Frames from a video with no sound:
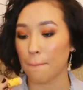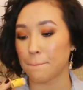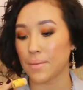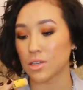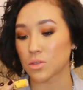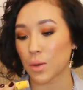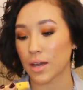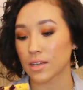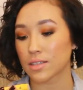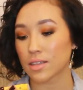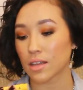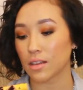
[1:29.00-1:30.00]

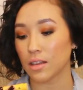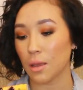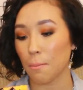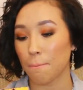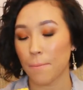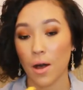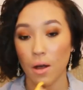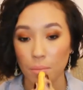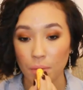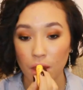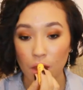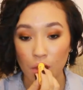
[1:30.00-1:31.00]
Beeswax lip
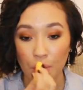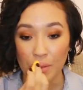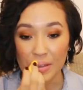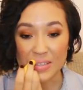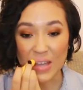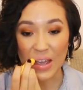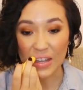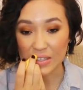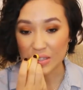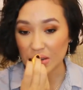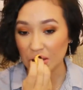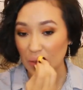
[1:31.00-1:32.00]
balm. This
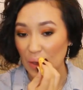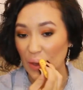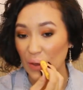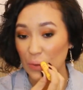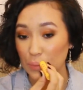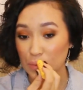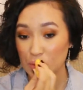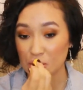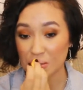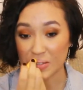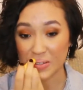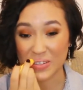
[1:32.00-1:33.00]
actually
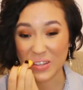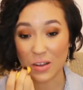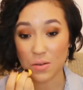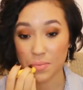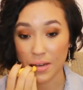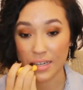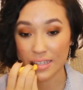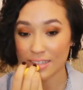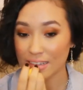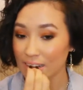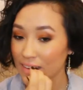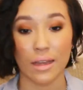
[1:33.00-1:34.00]
helps so
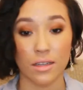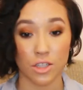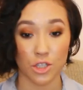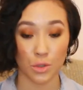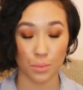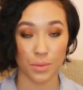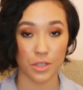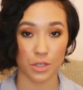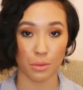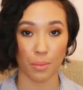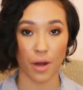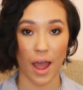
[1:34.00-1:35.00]
much. It's super
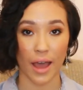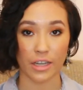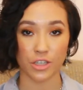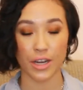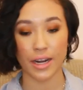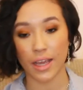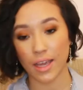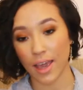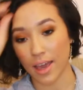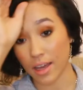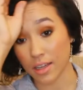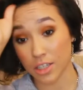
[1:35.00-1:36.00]
hydrating,
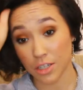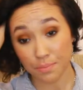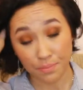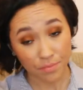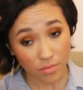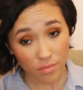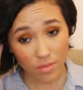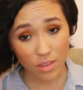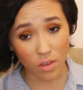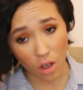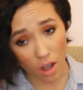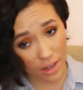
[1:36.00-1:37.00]
and
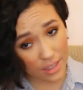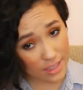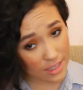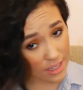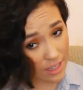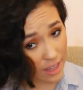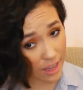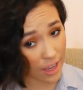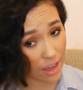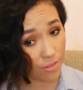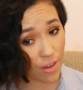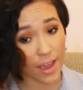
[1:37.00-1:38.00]
honestly, like
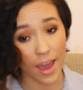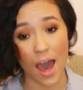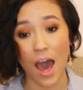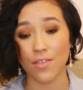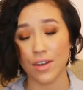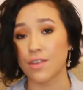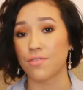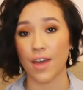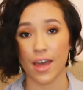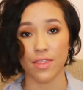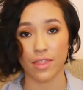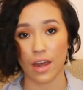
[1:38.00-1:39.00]
if I have an
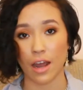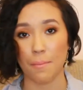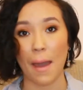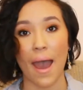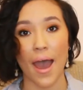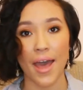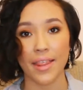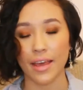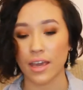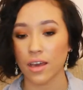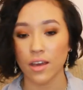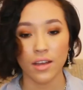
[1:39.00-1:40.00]
event that I'm at,
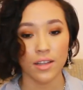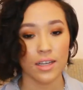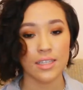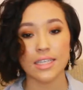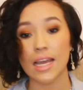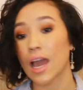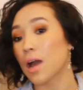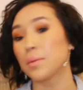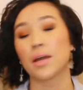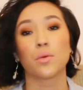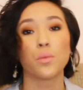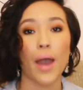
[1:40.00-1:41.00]
like let's say I'm
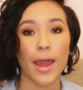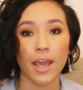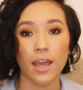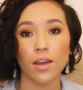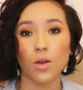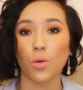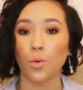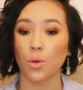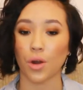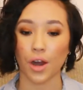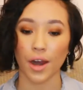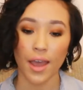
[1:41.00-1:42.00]
at a wedding
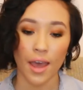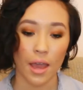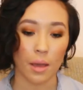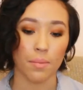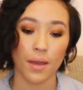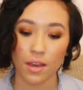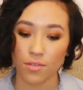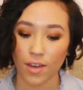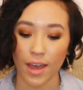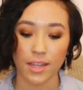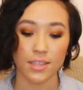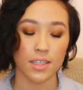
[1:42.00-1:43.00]
or a big
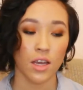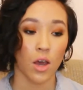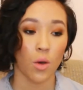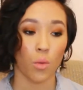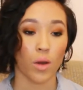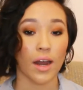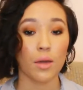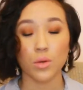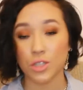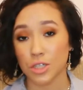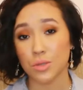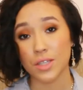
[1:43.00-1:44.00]
event, what I
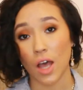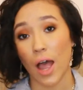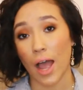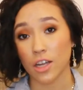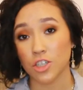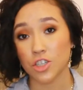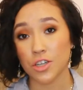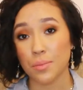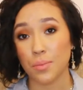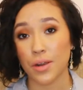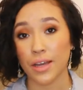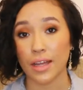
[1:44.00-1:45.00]
will do is I'll actually
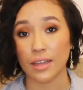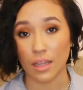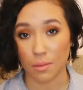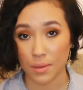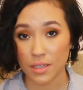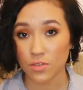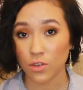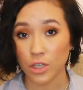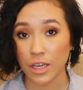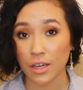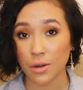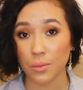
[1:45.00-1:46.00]
bring a lip
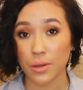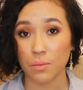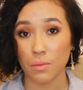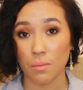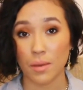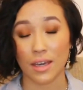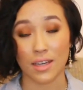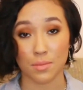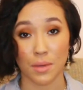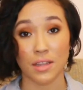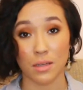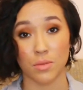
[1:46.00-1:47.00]
exfoliator with me because
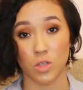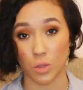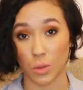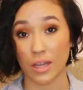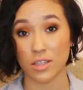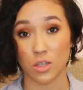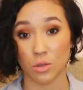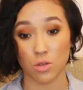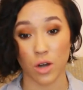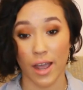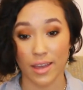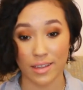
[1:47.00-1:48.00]
my lips do get so
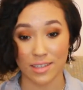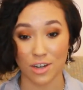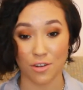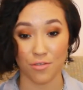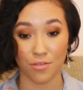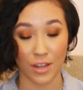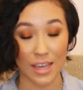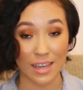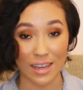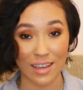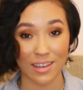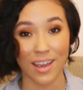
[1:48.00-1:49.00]
dry and they start
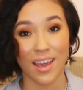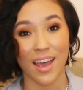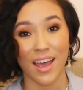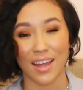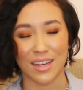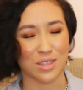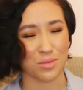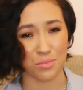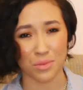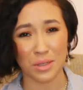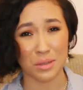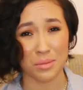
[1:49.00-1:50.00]
flaking, and it's
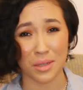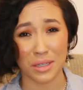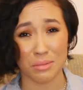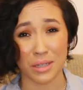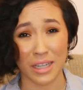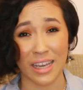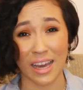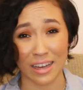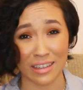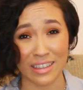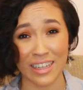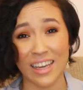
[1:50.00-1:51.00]
really
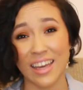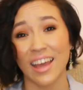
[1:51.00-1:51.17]
ugly.